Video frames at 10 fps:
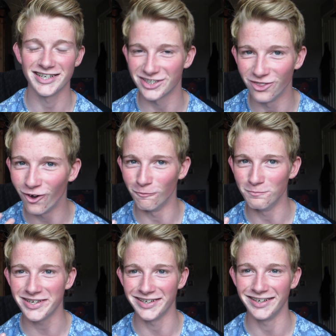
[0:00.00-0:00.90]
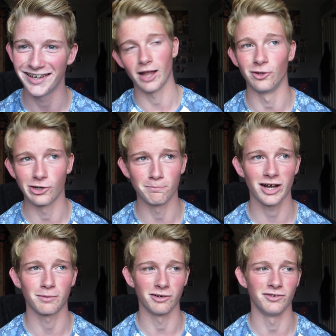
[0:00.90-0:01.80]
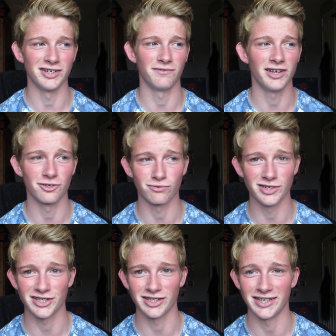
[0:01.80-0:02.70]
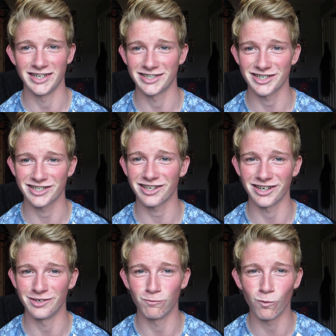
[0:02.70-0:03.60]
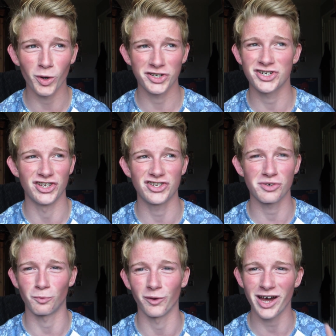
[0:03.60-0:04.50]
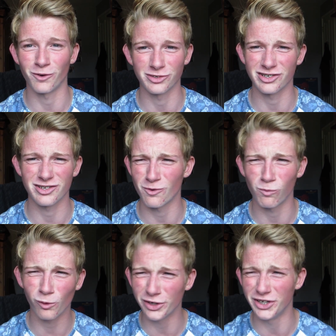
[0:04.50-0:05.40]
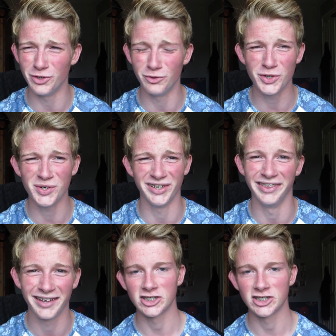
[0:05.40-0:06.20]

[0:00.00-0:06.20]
It's not me. And looking back at my re videos recently, it's just like watching someone else. It's like, what are you doing?